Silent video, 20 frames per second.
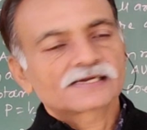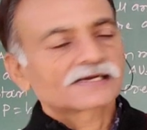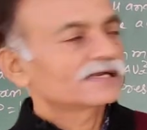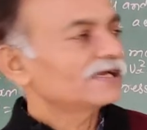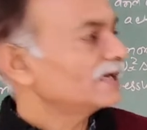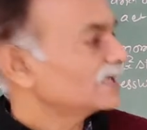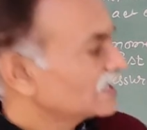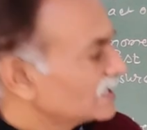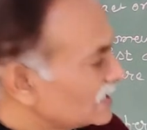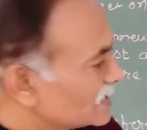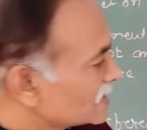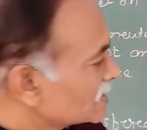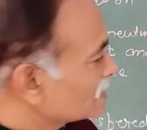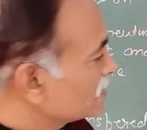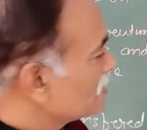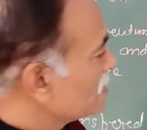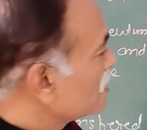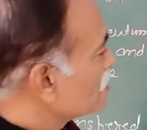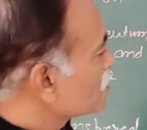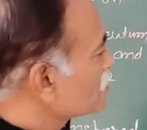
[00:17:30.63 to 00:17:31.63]
Here is
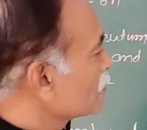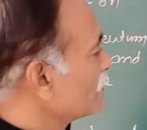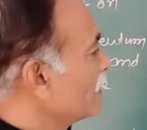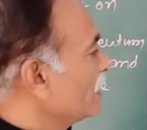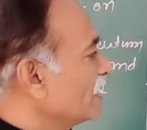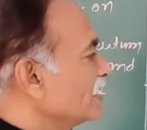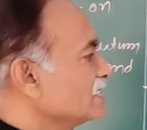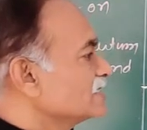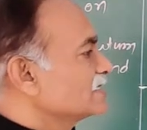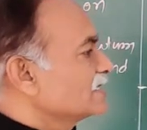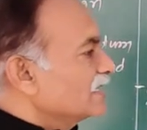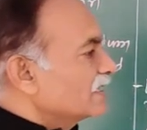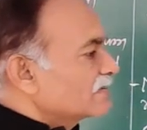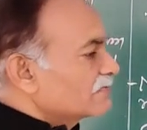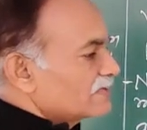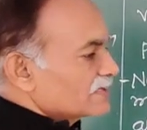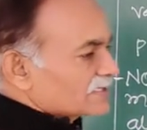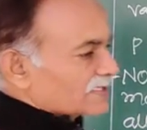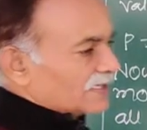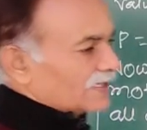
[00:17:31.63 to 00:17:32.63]
so very easy
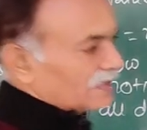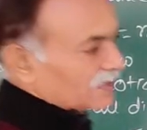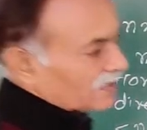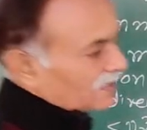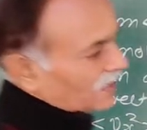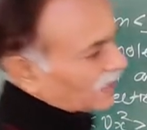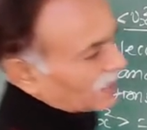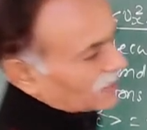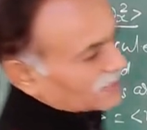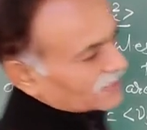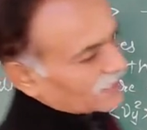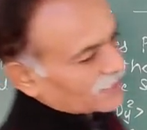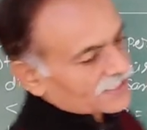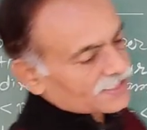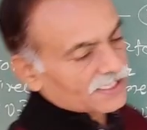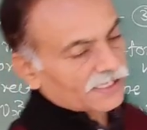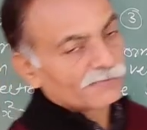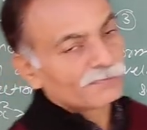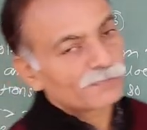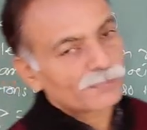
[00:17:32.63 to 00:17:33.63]
equation, and
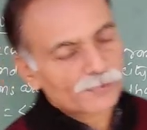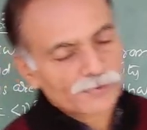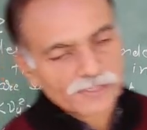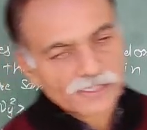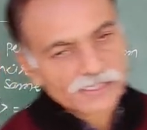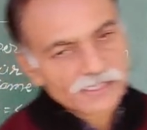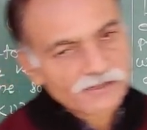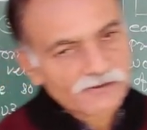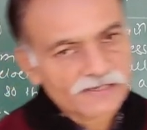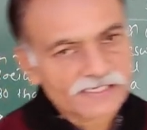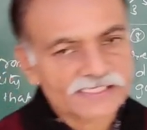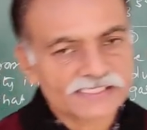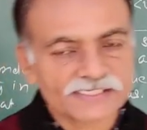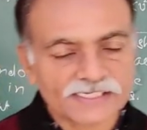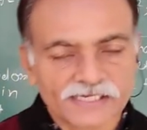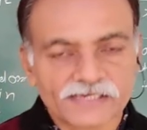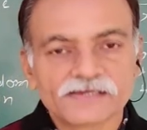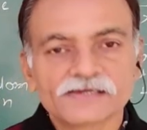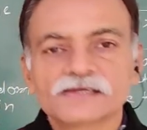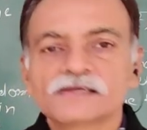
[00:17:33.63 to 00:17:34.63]
that's the important
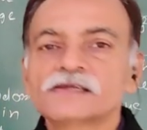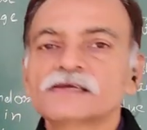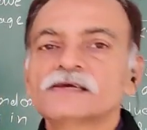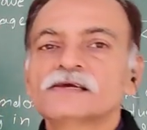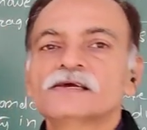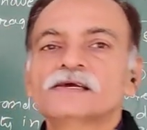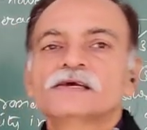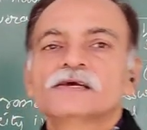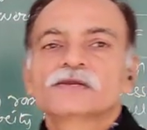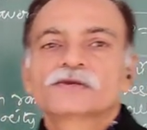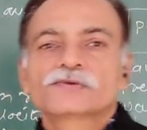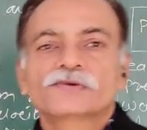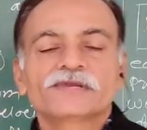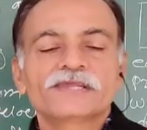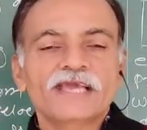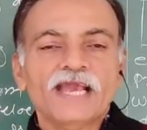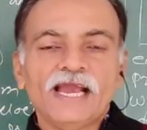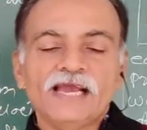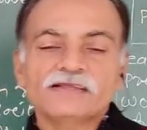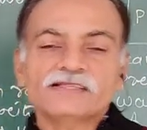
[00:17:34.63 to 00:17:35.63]
question. To
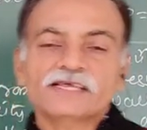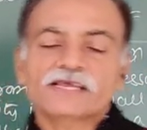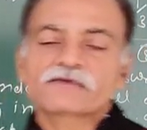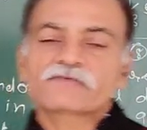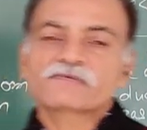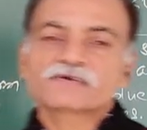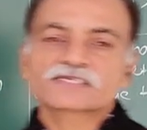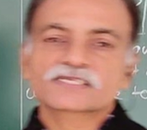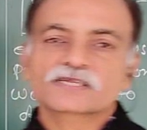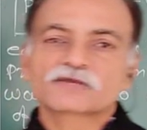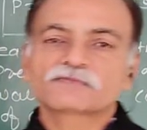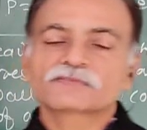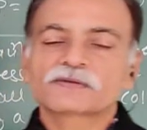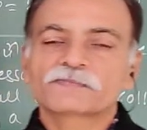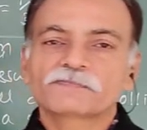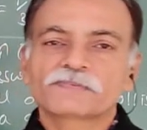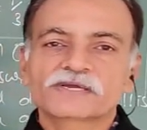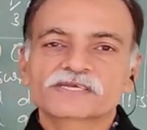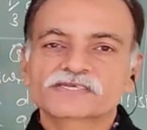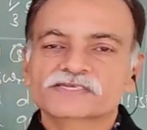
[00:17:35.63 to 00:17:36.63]
derive the equation of the
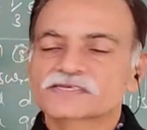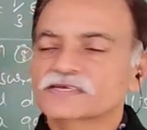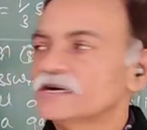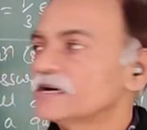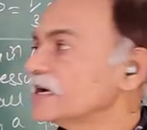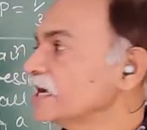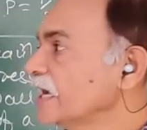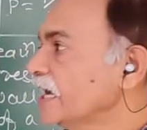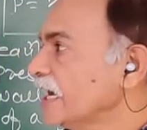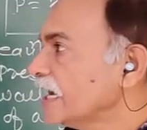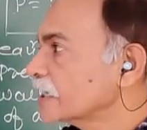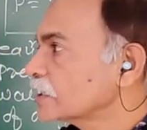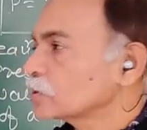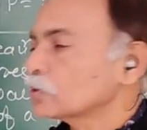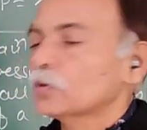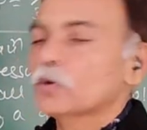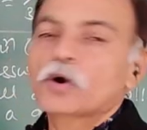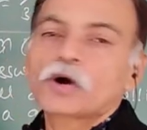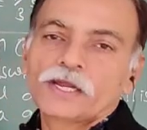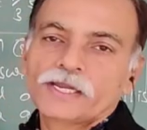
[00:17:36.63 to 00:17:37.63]
pressure act
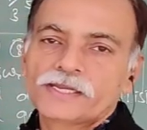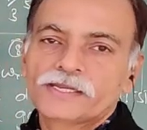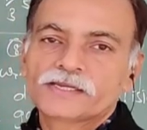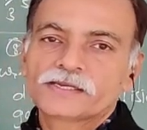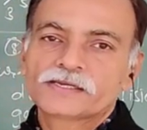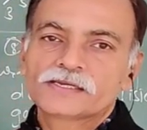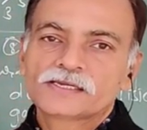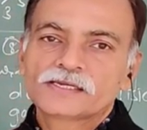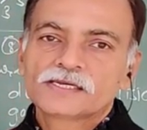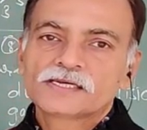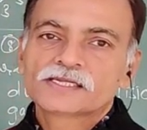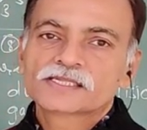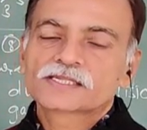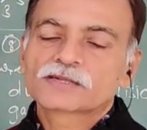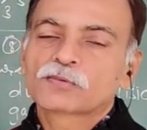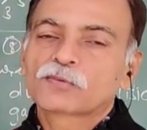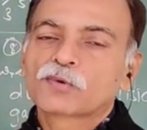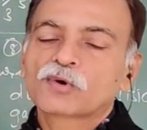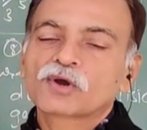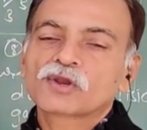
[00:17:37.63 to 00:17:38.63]
on
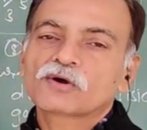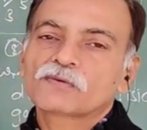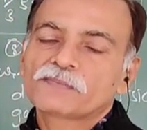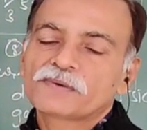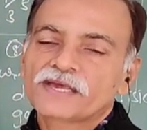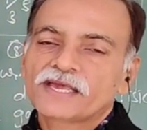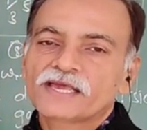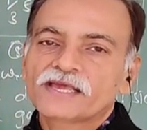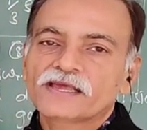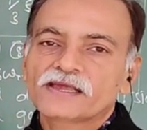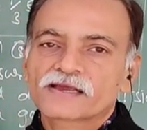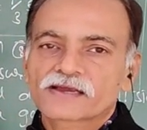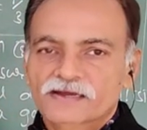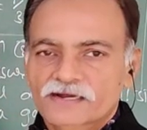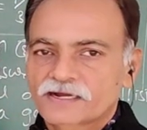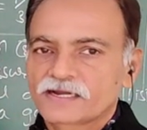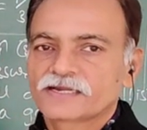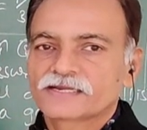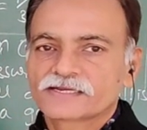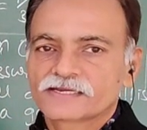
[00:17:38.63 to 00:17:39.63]
the wall of a
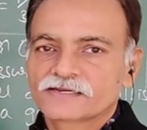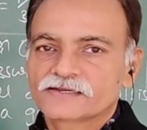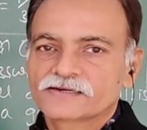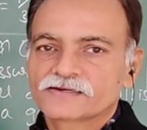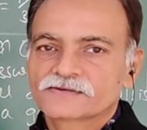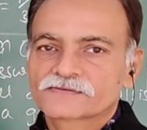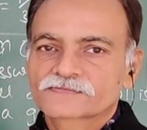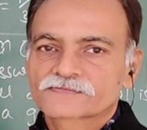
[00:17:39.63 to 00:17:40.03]
container.